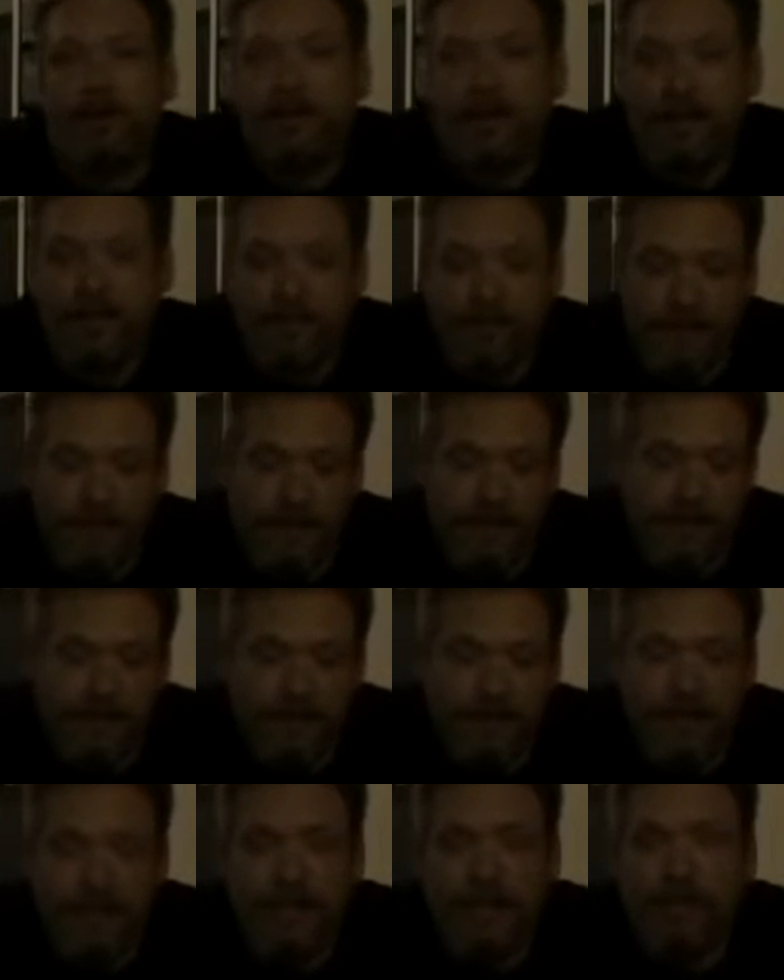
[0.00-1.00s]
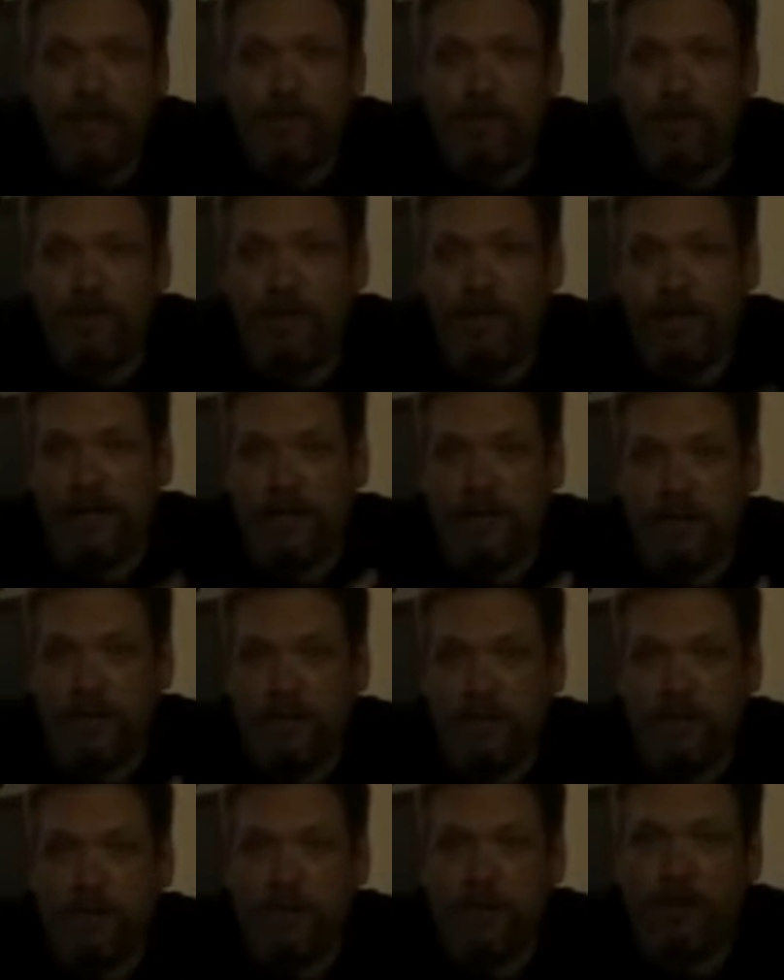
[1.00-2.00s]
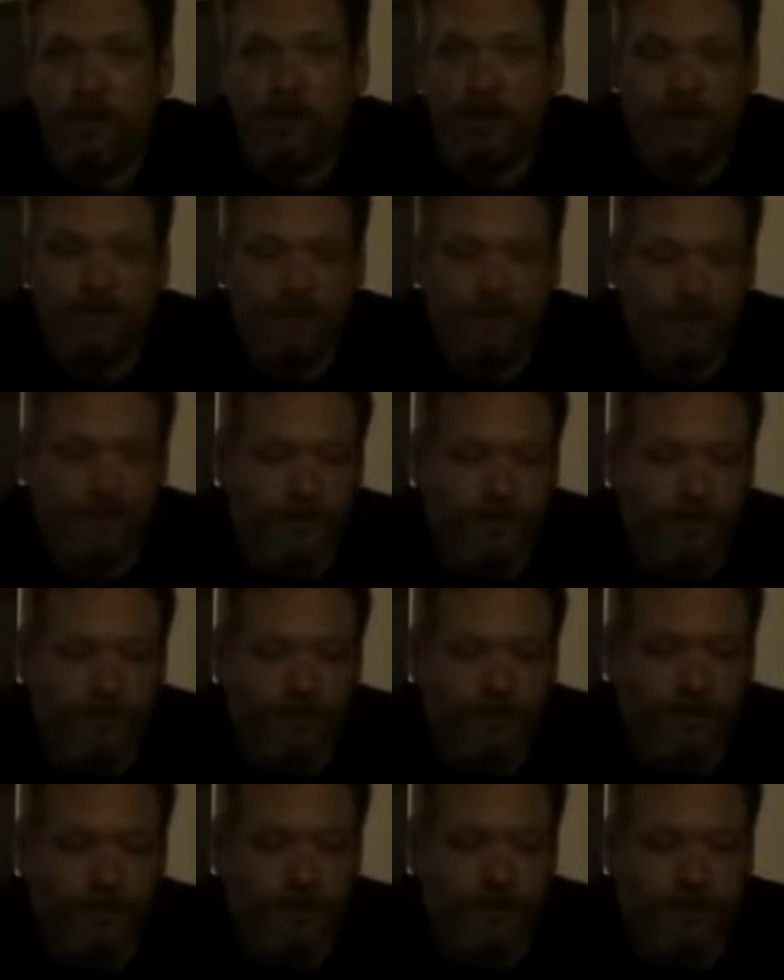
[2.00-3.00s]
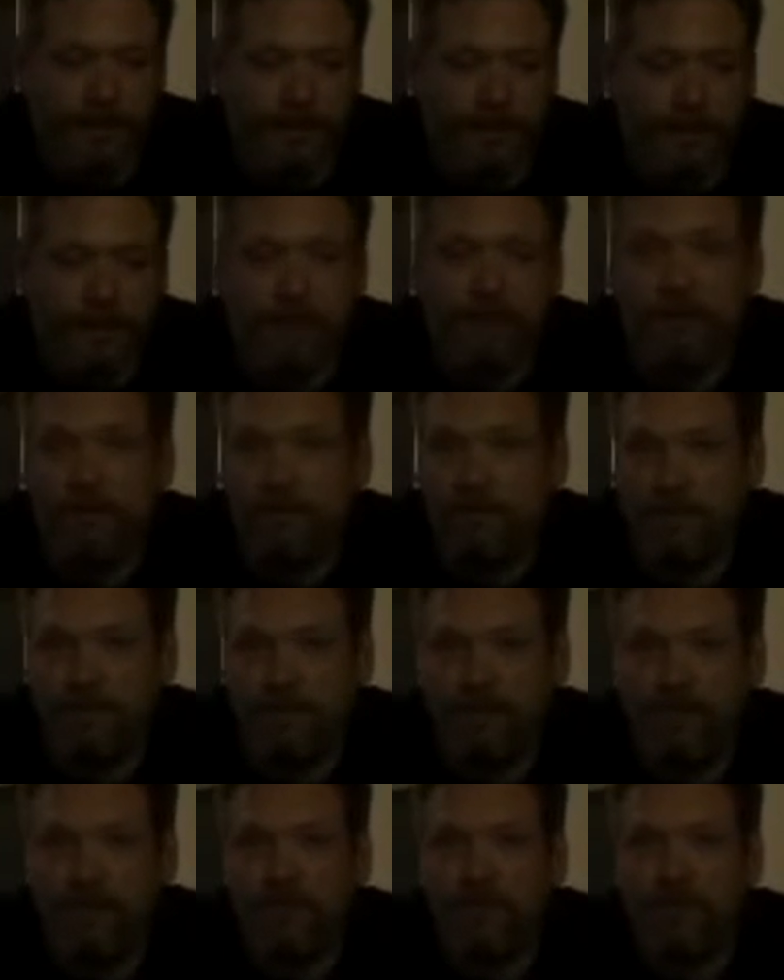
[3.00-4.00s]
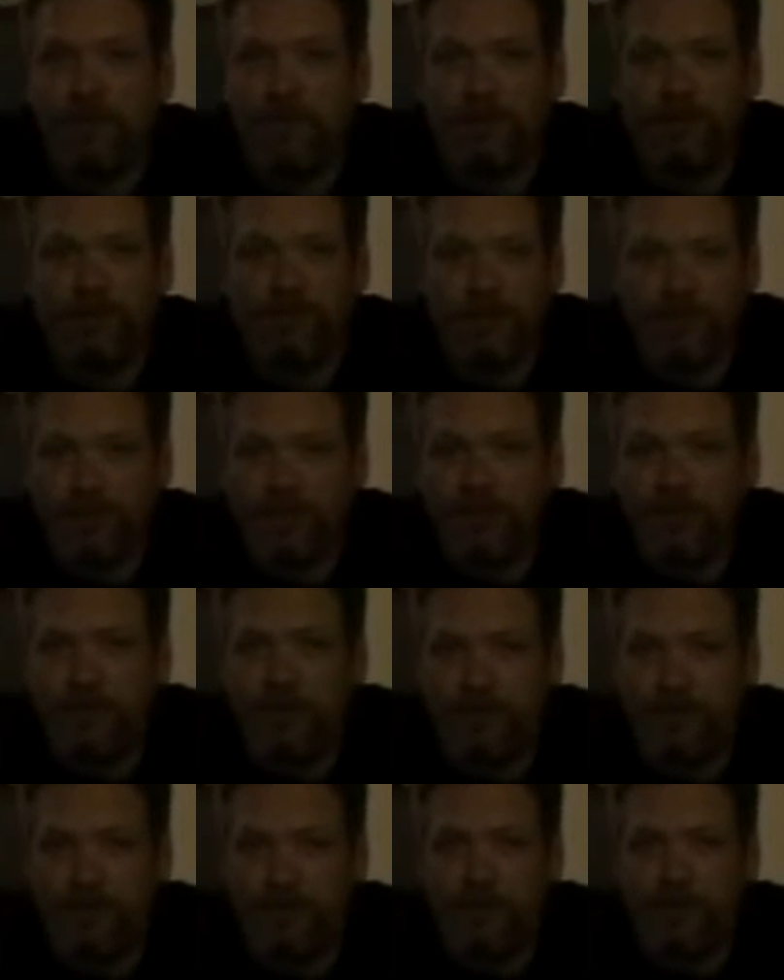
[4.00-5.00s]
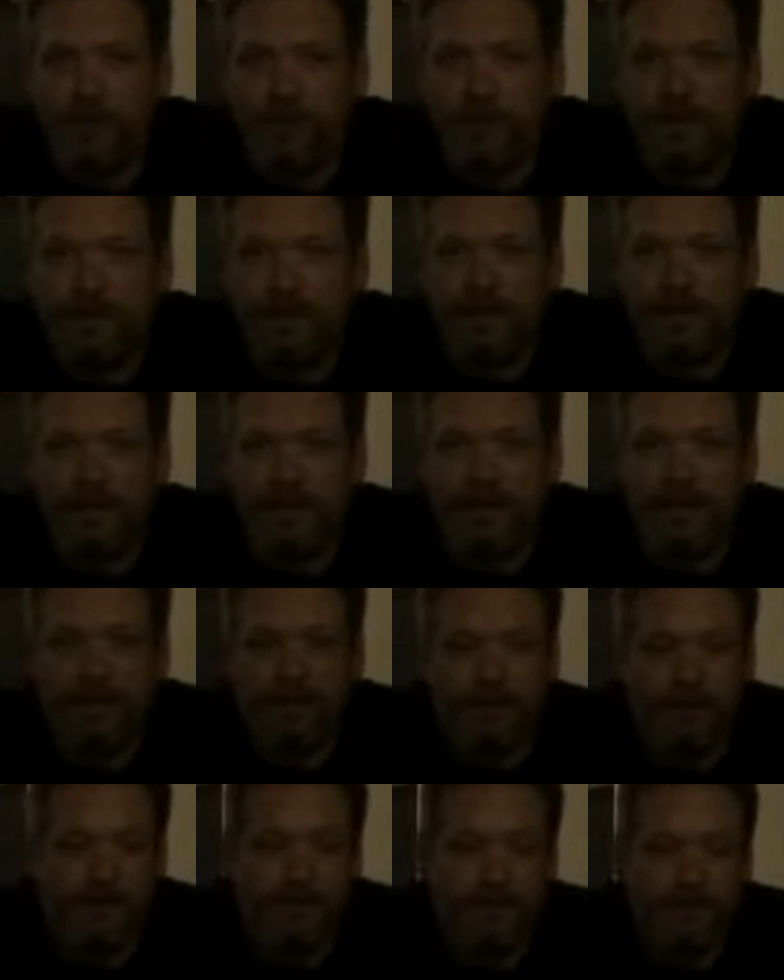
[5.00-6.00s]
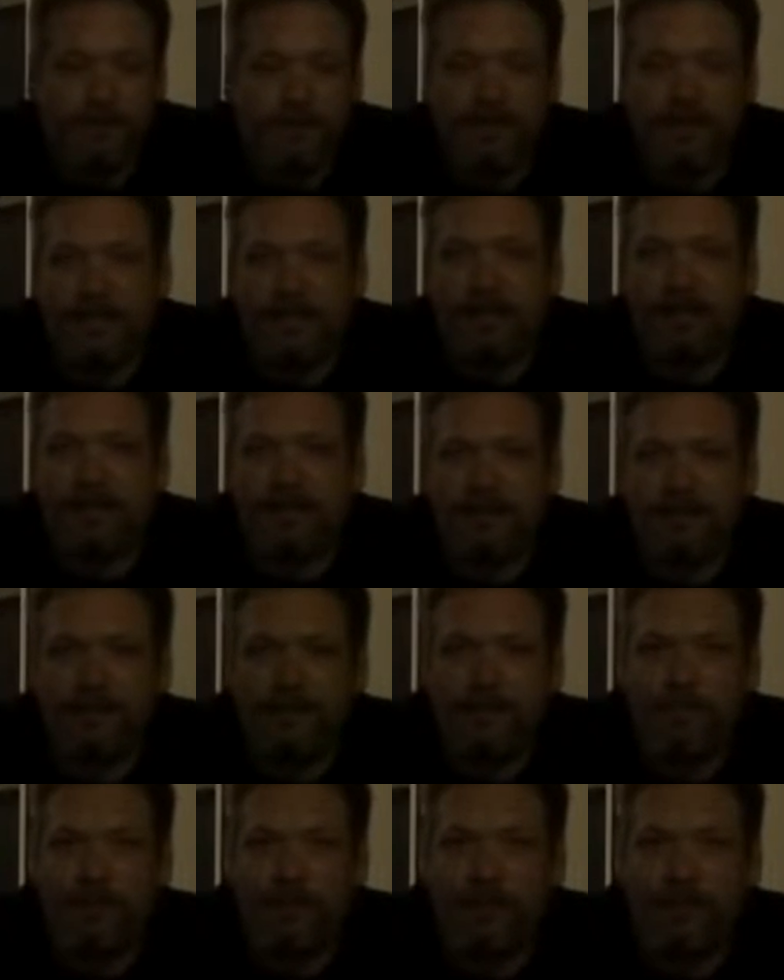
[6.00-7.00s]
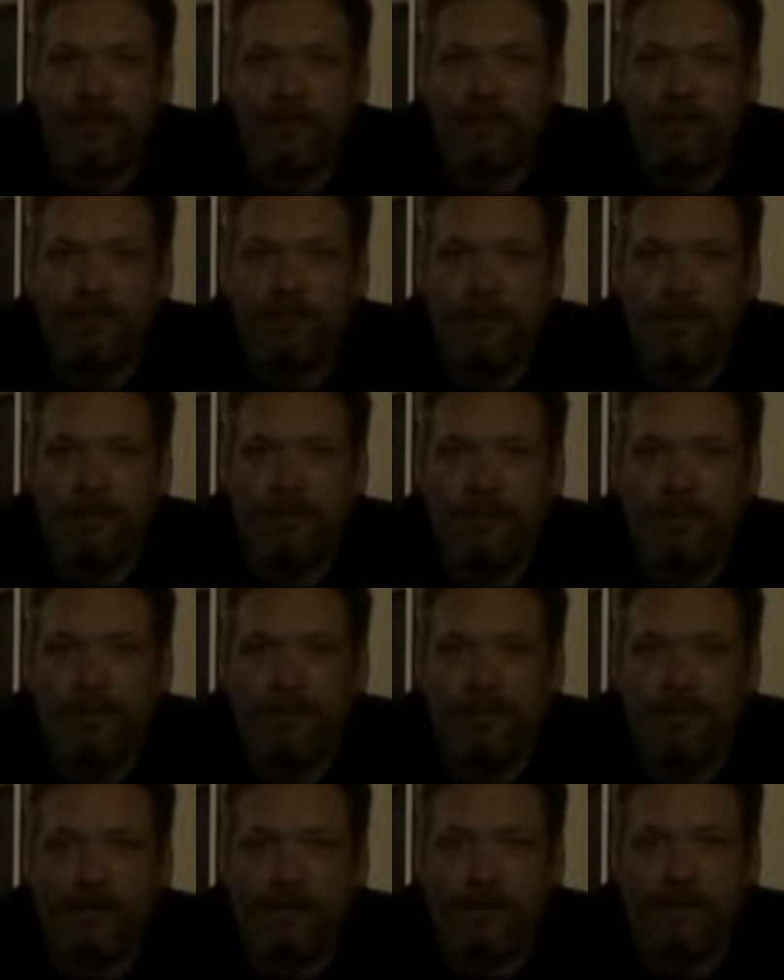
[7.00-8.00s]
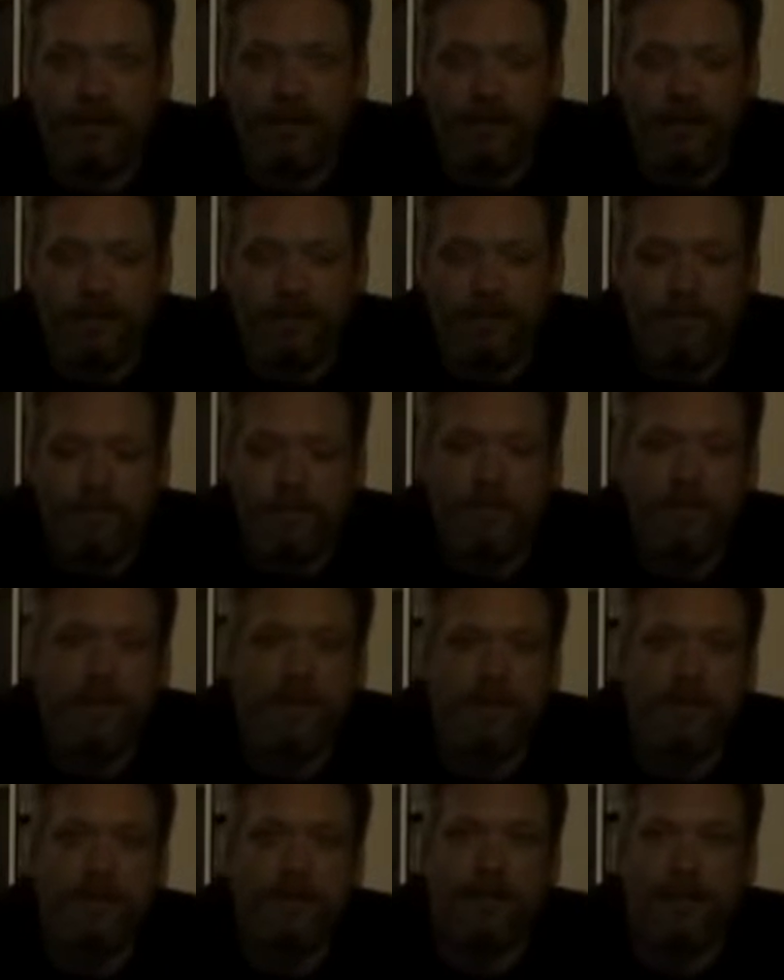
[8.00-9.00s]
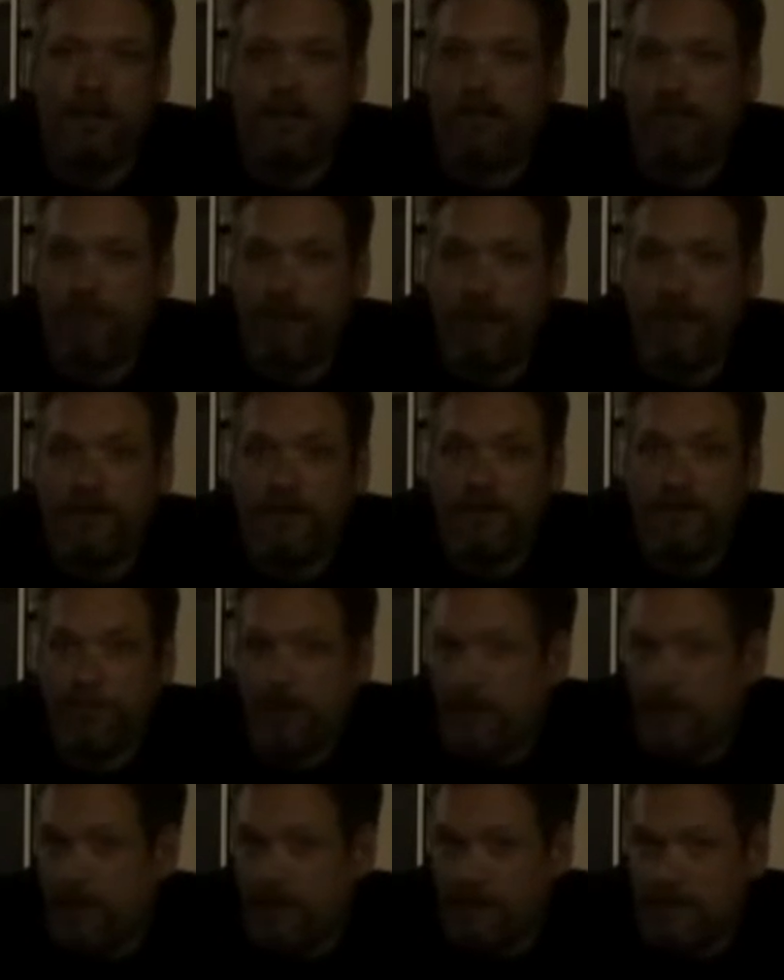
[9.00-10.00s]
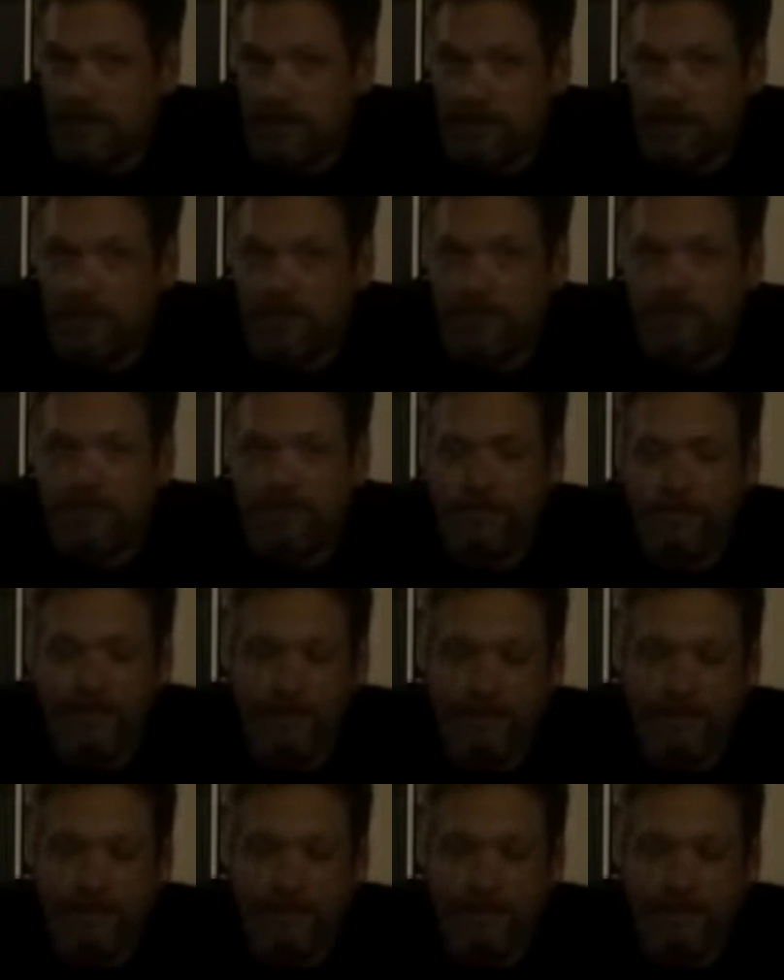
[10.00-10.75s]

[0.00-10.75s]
leave it as said, what I am trying to convince you or show you is that there is that distinct possibility of you getting a lot of false positives.